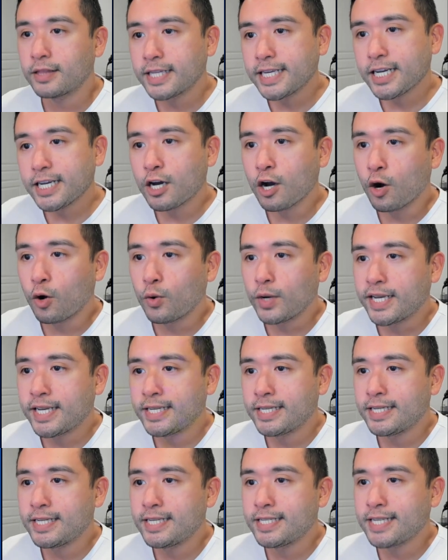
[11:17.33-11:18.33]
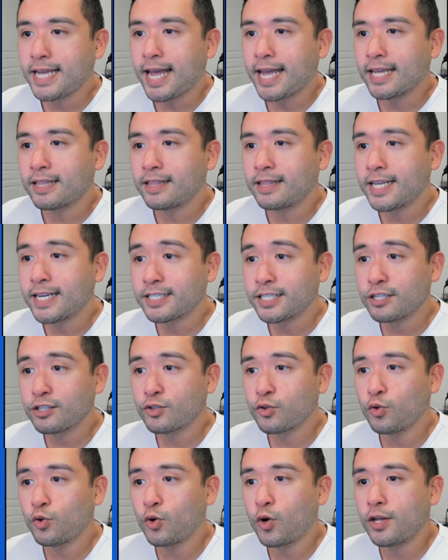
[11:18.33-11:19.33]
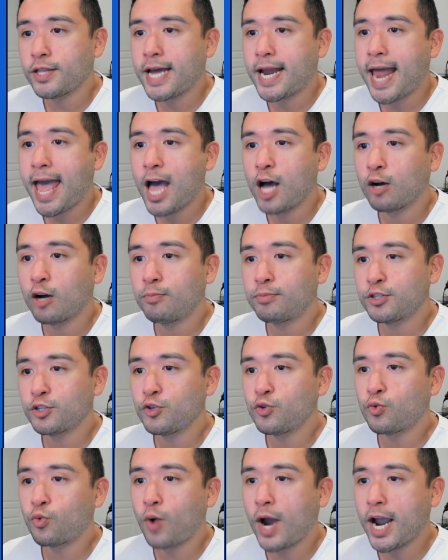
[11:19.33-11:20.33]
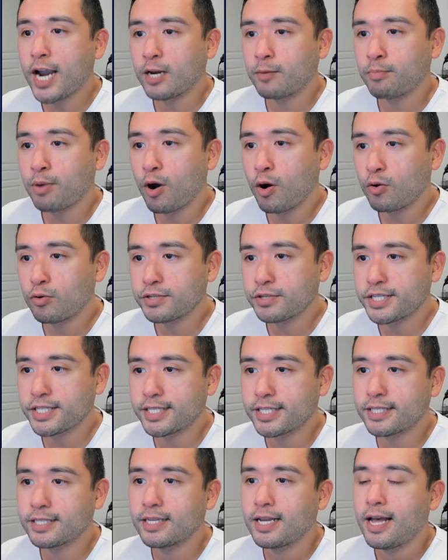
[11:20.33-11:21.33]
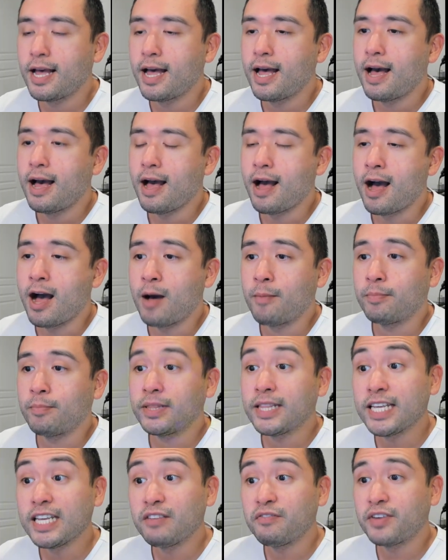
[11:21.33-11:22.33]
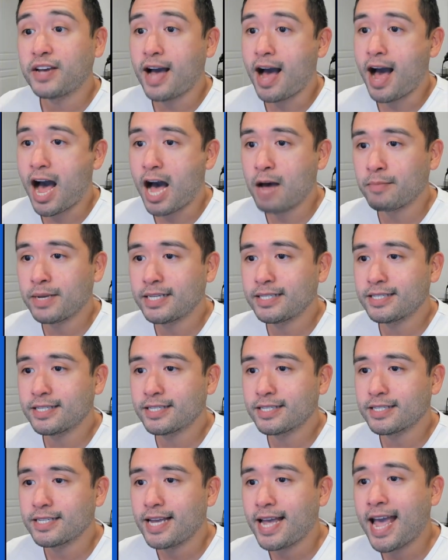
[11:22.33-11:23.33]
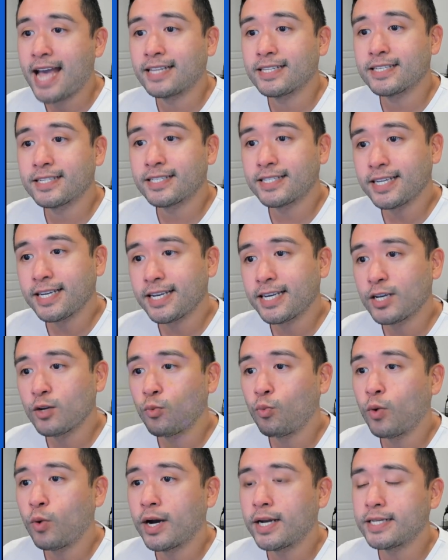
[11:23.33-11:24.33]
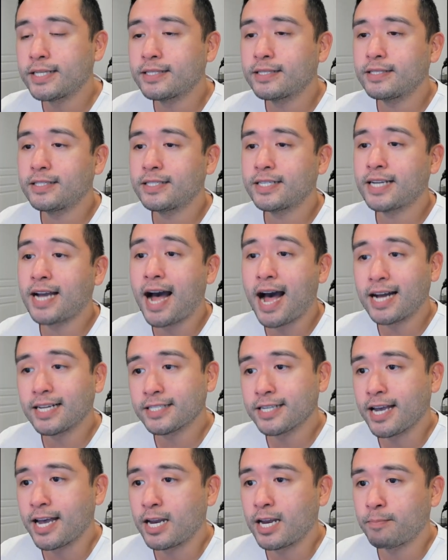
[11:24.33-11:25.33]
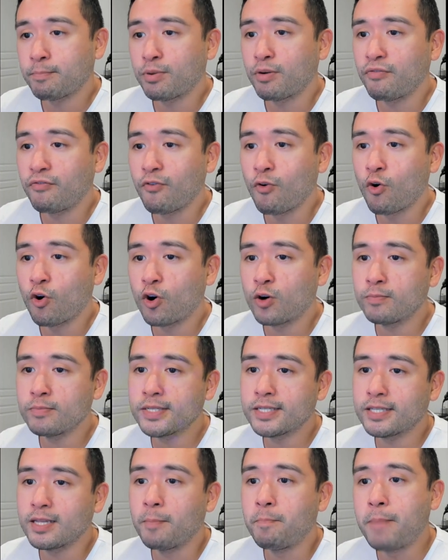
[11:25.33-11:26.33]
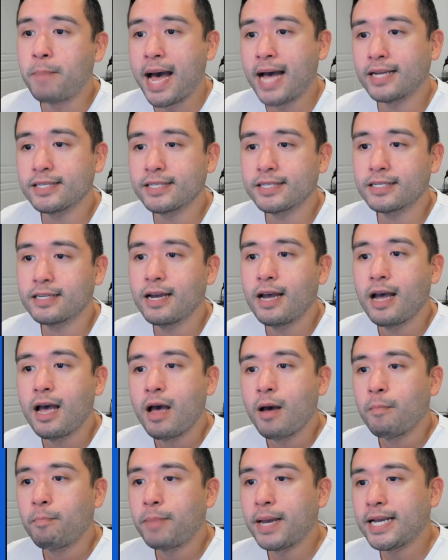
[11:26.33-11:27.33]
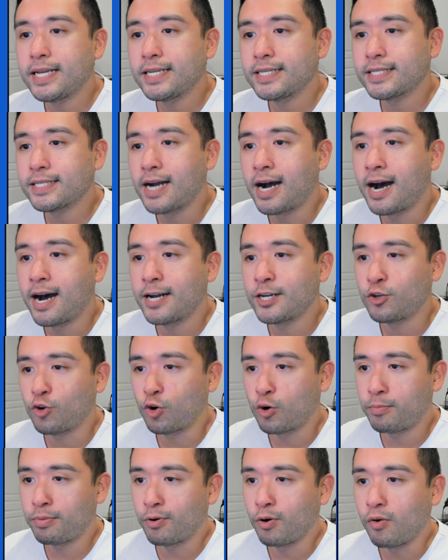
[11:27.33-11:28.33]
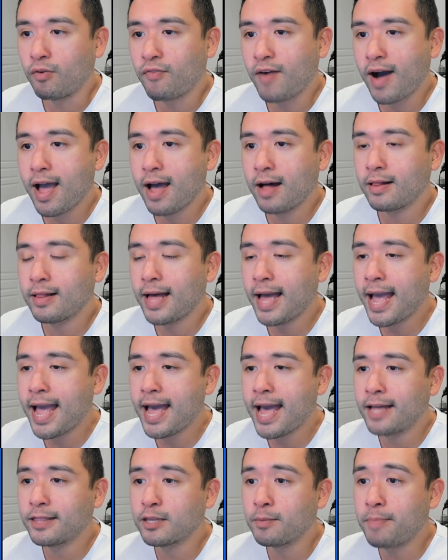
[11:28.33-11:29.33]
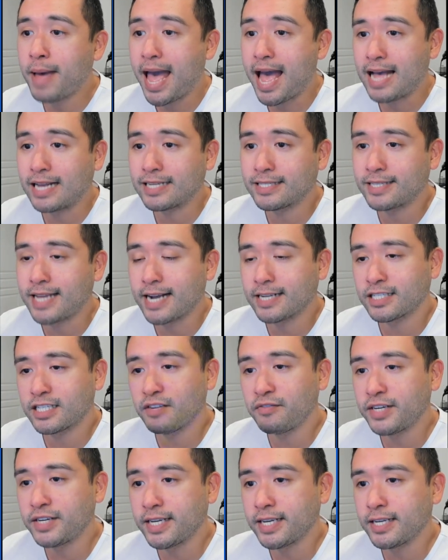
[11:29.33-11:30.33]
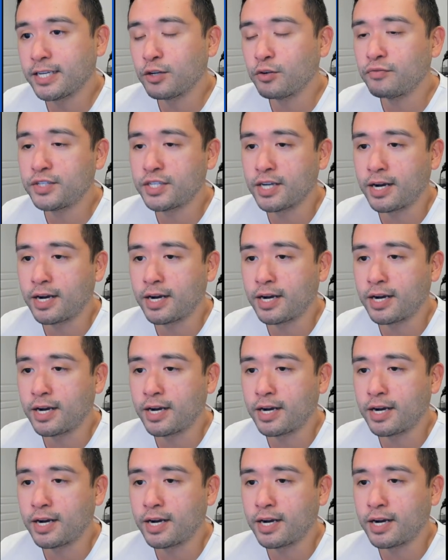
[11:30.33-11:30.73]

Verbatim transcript: LiGo is a LinkedIn tool that helps you write posts, leave comments, and see what content performs the best based on your profile and the past activity you've